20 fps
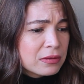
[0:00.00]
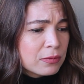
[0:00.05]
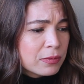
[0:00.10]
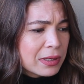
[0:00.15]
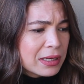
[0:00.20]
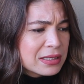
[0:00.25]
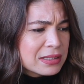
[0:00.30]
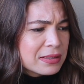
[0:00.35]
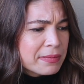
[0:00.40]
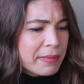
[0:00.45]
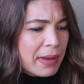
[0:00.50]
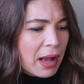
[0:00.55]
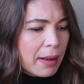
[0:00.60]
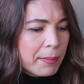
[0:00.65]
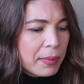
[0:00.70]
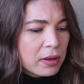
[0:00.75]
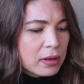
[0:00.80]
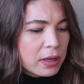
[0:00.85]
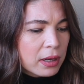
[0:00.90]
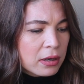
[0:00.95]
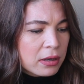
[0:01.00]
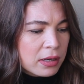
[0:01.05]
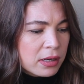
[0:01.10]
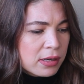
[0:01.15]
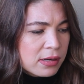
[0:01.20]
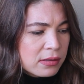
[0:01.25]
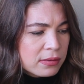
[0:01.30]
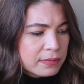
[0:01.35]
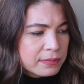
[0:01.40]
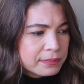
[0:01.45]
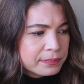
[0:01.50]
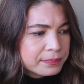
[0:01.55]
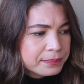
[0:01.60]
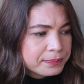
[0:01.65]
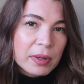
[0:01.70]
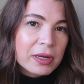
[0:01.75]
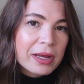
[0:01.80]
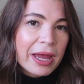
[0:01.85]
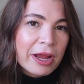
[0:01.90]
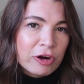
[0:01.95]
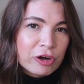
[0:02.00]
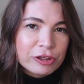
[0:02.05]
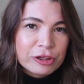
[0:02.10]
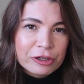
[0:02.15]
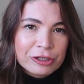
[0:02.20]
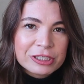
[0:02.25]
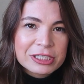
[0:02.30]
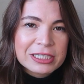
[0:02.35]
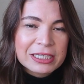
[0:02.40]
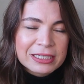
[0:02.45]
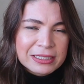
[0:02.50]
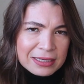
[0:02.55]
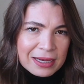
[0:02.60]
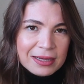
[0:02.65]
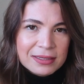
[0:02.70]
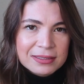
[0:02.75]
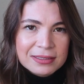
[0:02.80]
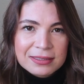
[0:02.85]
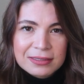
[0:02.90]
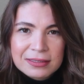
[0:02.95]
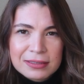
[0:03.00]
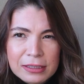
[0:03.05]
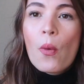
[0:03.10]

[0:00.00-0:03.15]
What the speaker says: Wait, is it MacBook Air? Book Air 13, yes.